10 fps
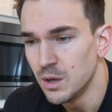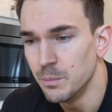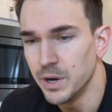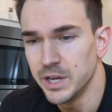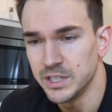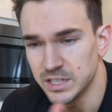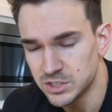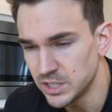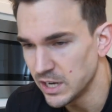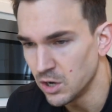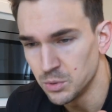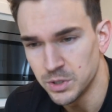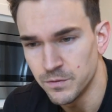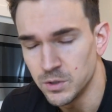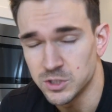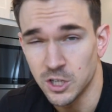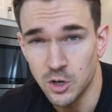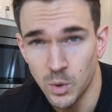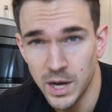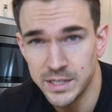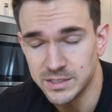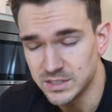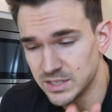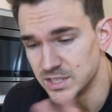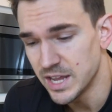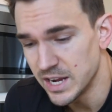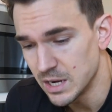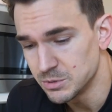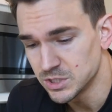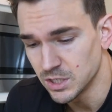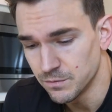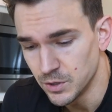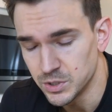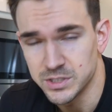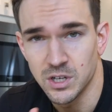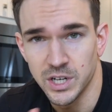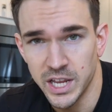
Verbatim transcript: but yesterday I only focused on quads, and today I'm just gonna focus on